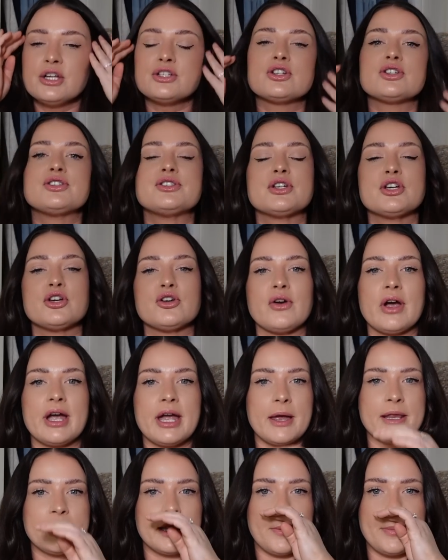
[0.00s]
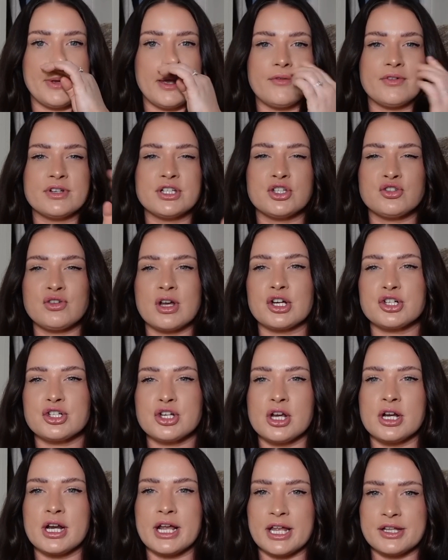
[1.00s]
just to create a little bit of a
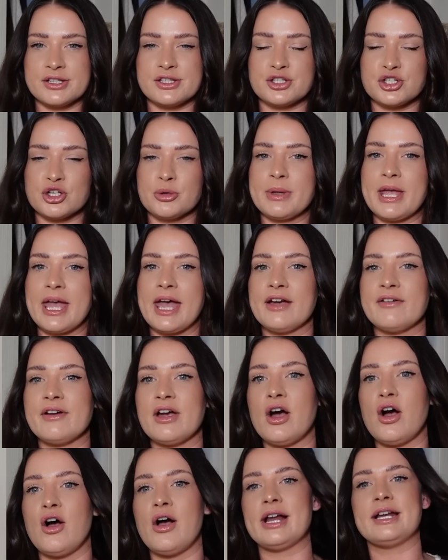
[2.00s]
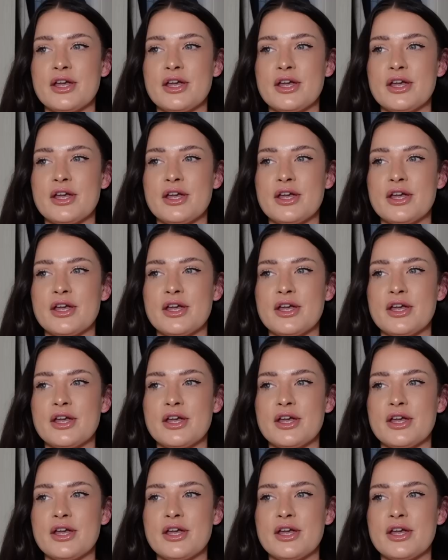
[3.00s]
distraction against the tummy area.